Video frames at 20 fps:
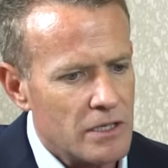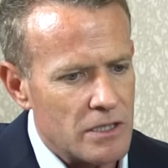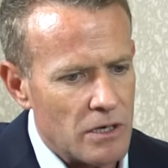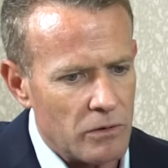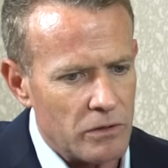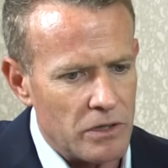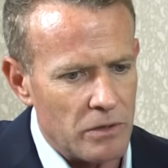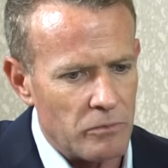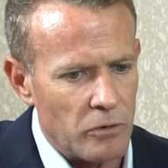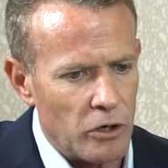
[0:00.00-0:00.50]

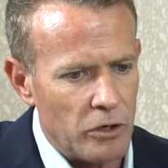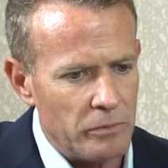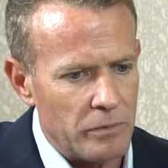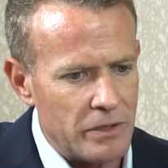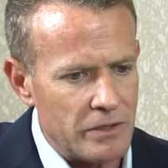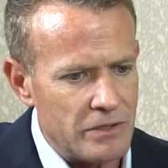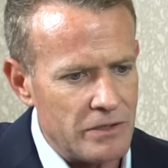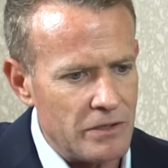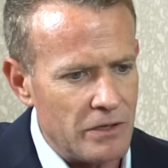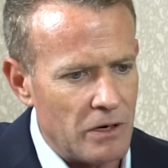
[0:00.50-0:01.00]
so at the
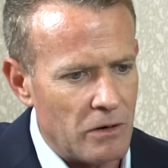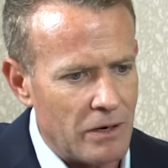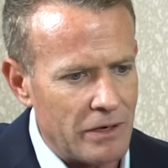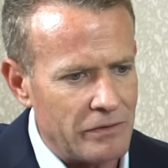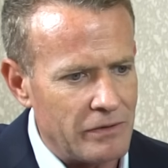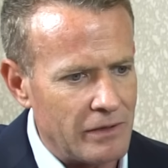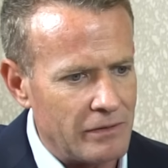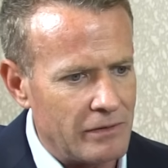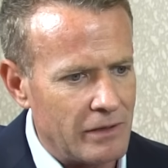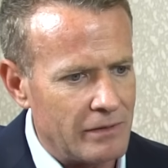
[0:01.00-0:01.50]
moment, you know, I
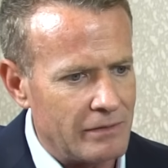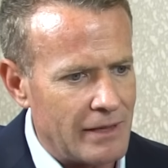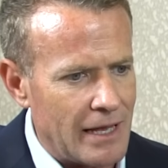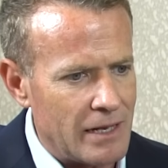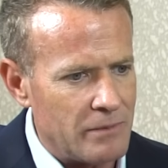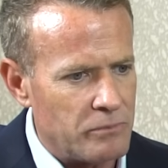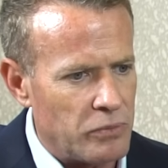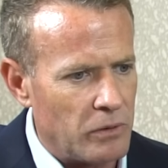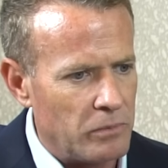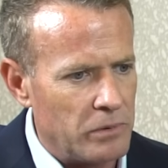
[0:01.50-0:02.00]
think that
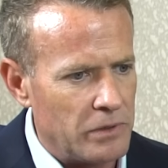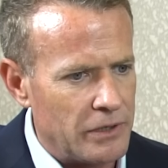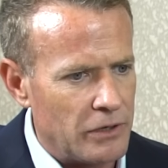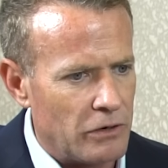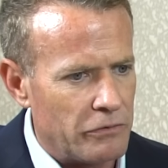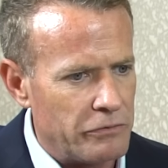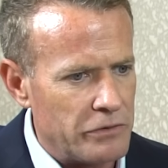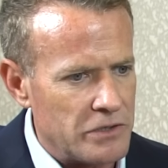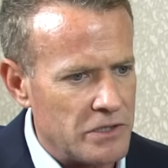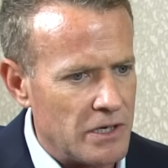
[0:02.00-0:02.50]
that probably
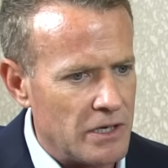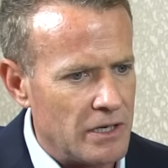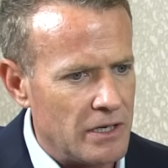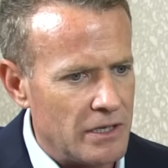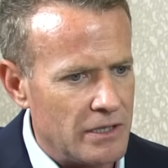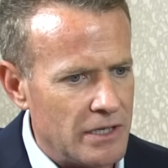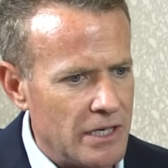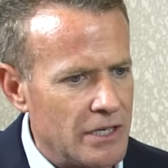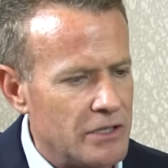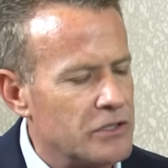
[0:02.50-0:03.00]
offers a,
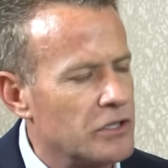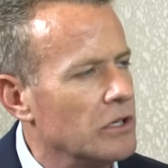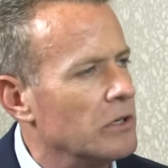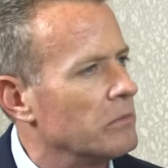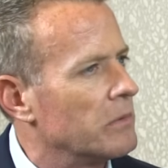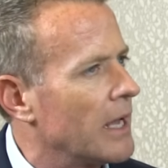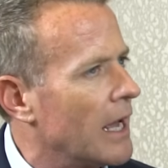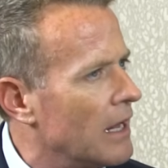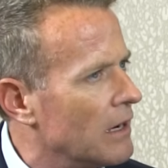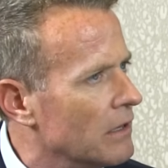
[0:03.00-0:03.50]
a
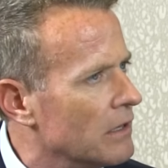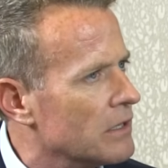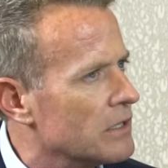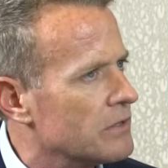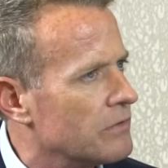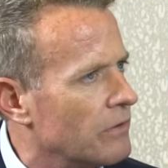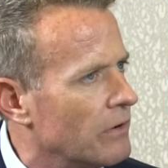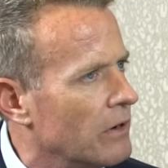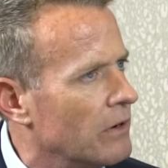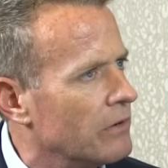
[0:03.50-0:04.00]
near-term
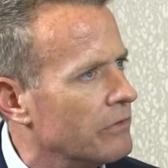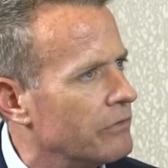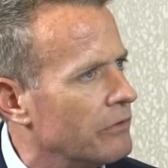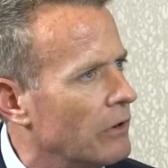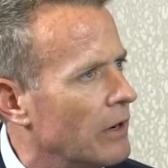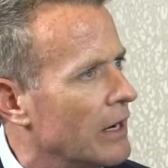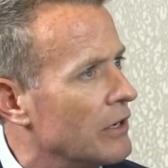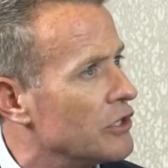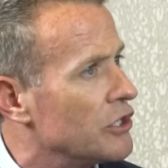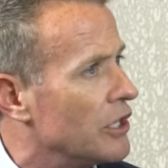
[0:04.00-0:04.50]
catalyst for,
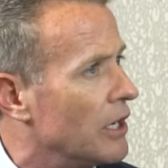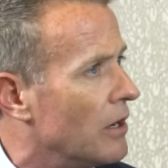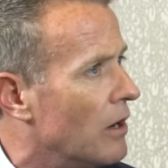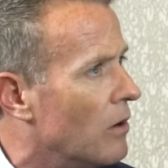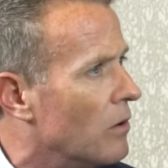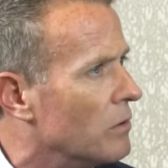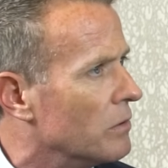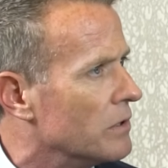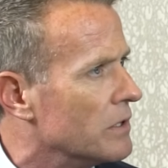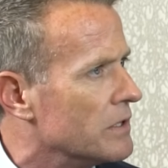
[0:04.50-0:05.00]
for our
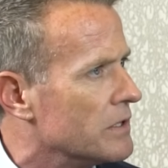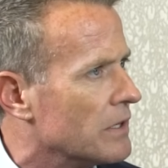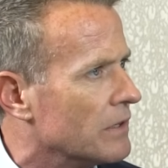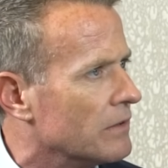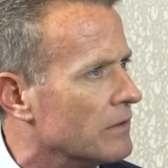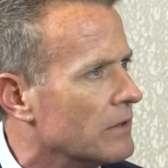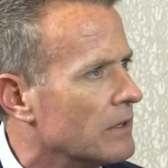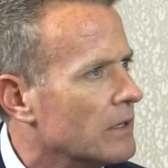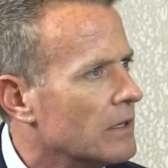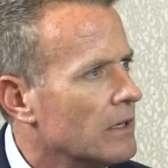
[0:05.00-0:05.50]
shareholders,
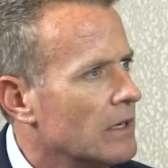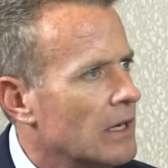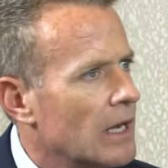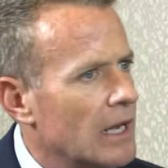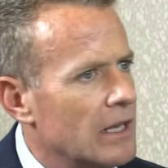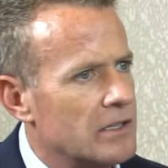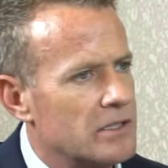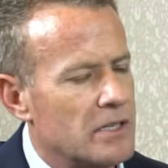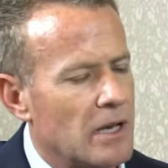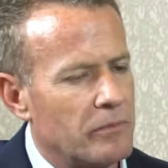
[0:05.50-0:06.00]
and,
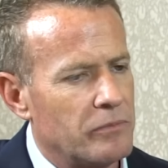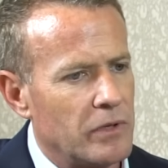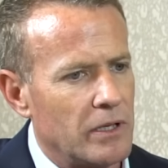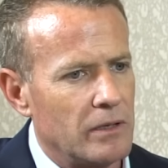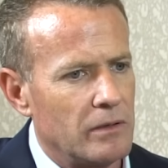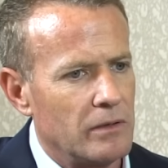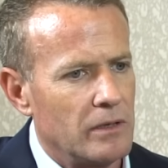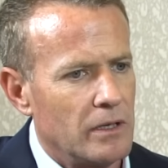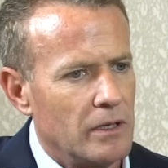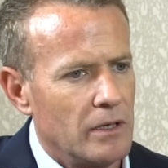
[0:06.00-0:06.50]
and
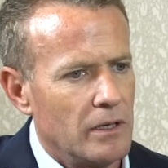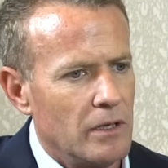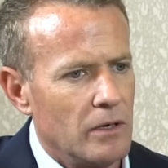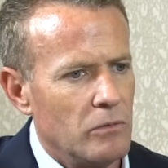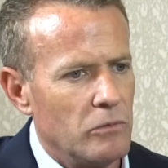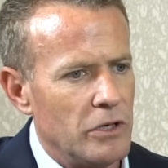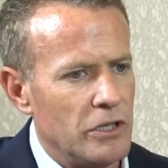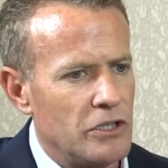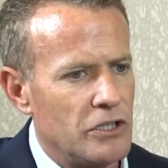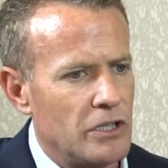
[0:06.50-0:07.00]
something
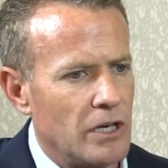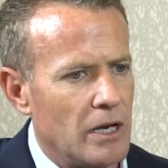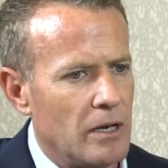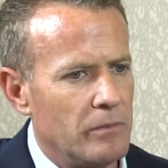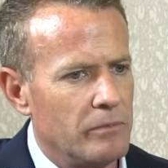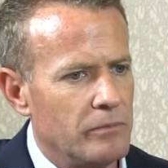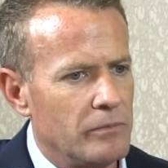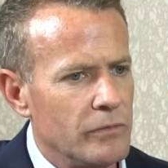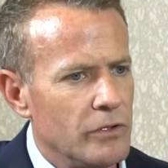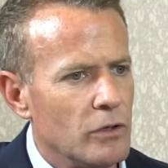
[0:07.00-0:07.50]
which
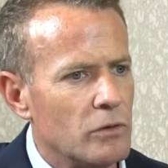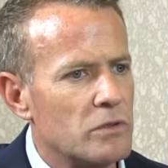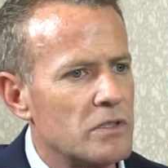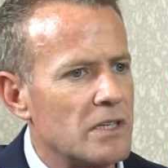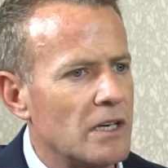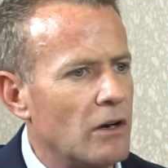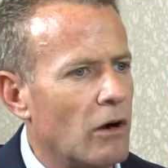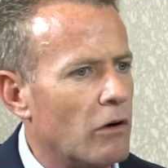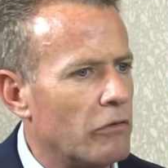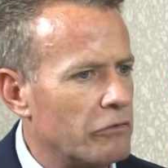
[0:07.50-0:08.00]
um, you'll
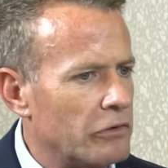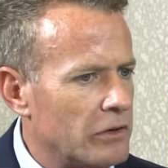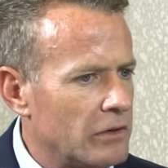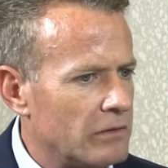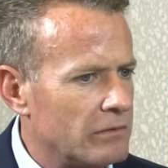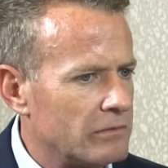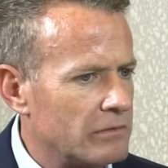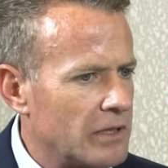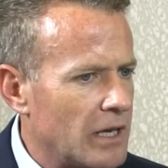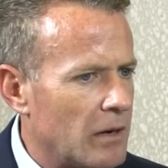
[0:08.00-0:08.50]
see
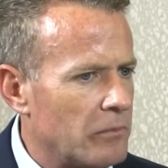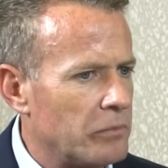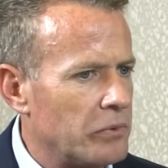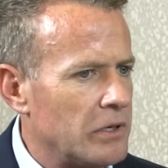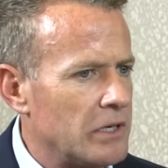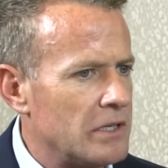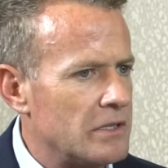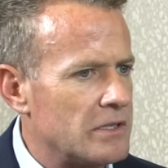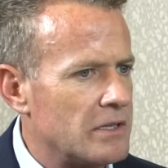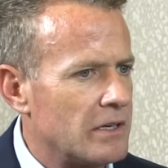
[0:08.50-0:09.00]
often
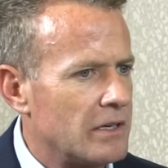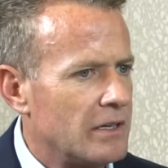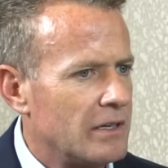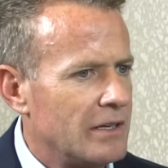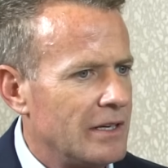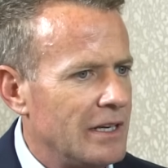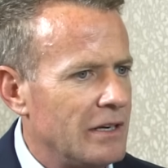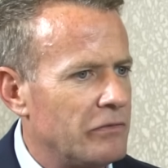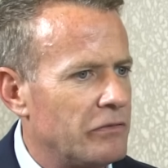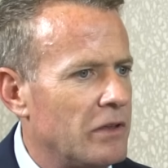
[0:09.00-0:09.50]
companies,
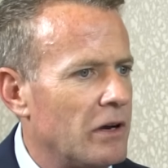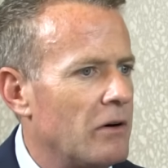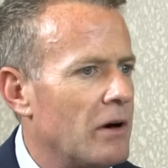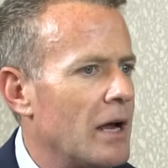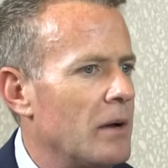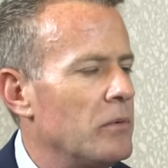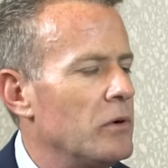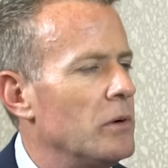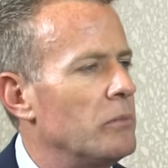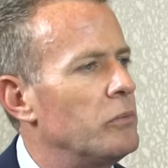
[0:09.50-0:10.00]
if they're
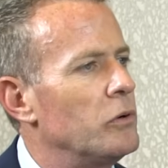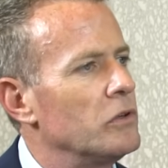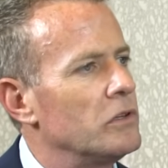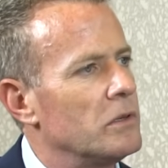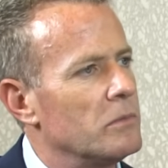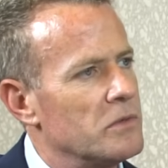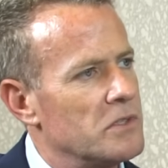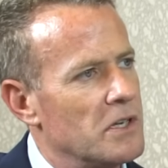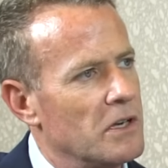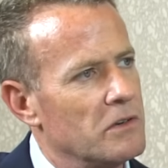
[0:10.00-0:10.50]
able to put
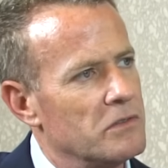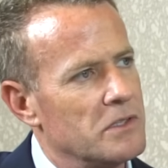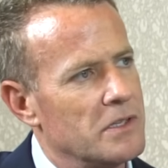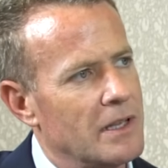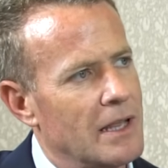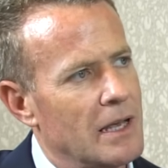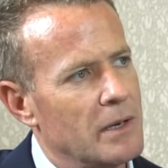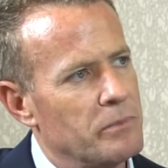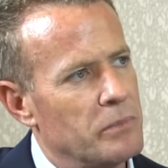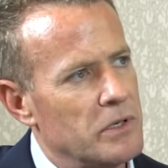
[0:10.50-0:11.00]
themselves
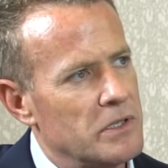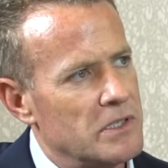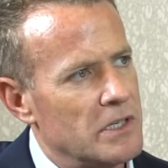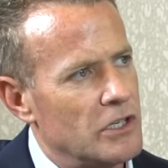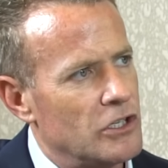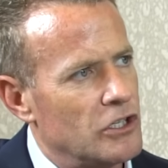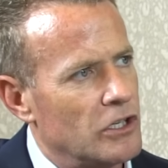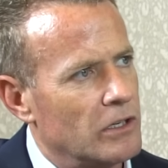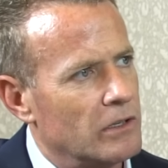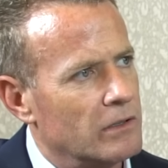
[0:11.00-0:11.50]
in that
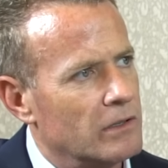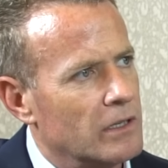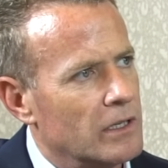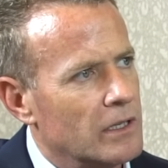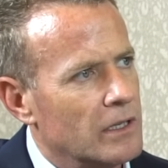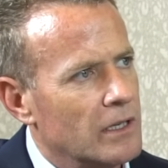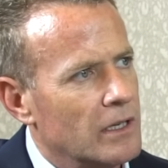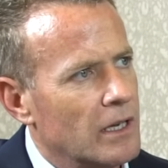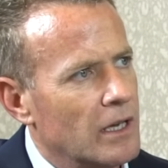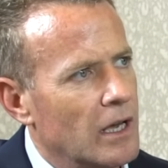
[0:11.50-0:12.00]
position,
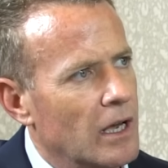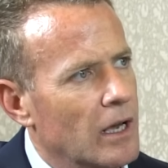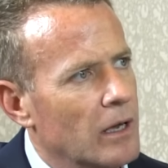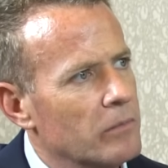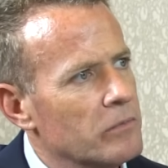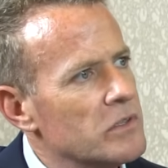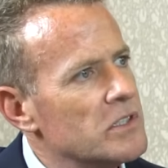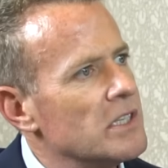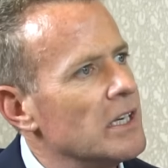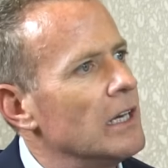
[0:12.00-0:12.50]

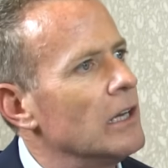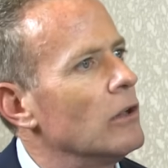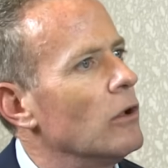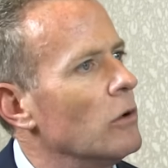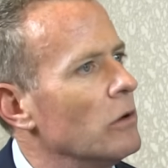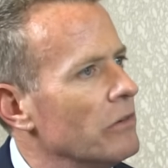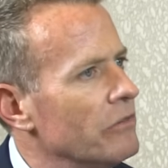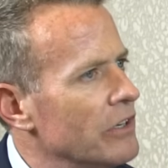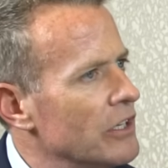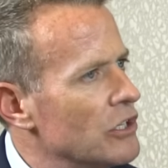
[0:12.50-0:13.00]
um, see a
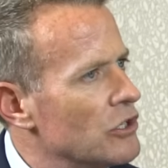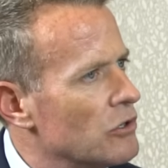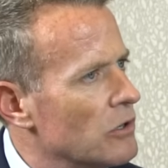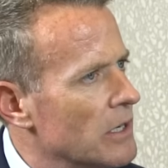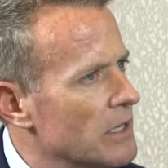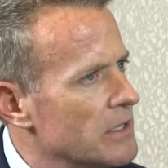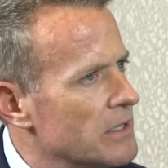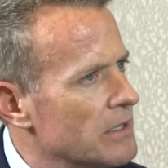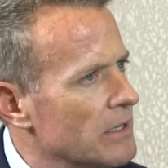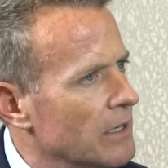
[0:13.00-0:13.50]
lot of
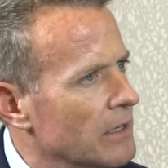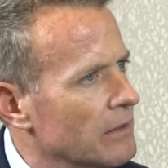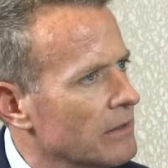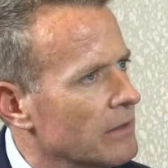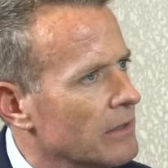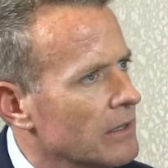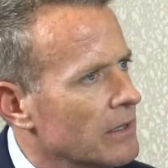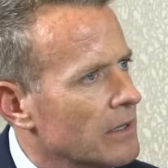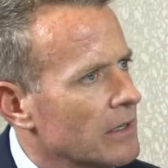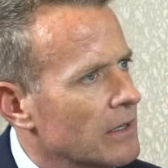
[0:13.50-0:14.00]
interest in